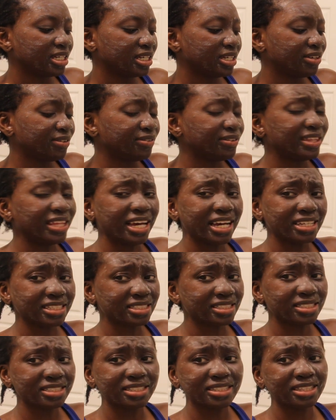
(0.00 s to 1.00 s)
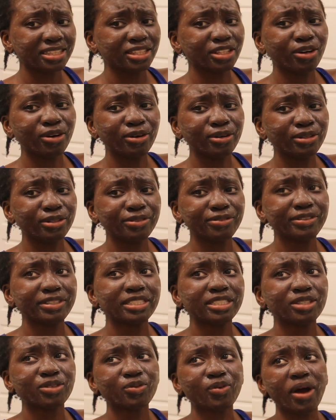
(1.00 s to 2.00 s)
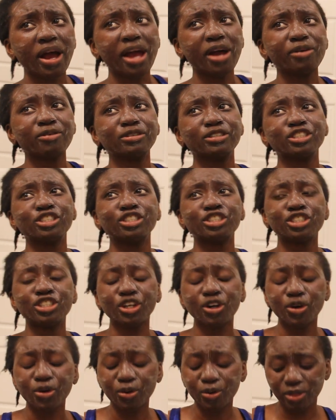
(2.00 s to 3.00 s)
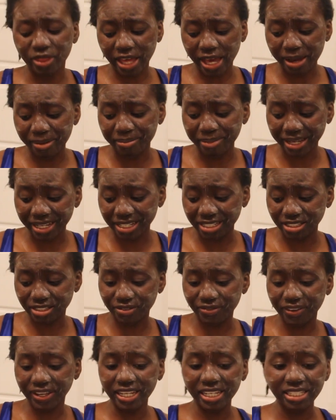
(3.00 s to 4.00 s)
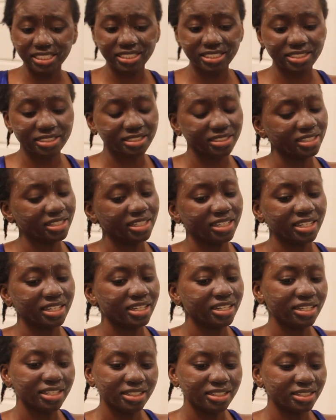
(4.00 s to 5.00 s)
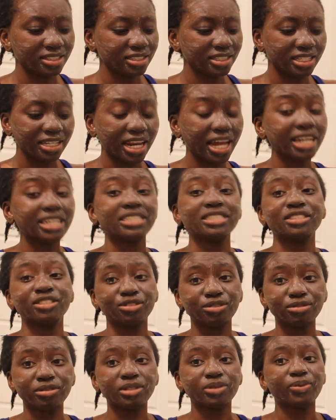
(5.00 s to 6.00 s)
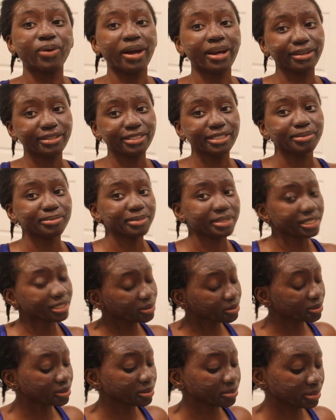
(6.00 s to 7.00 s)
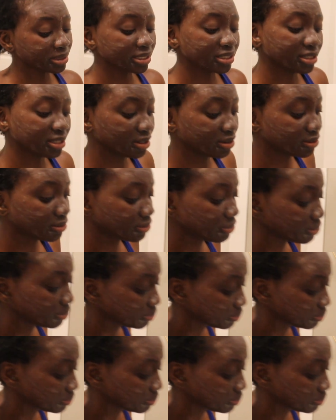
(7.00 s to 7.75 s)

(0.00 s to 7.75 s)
if that's the only reason why I would show that man's face, then I need to rewire some things within myself.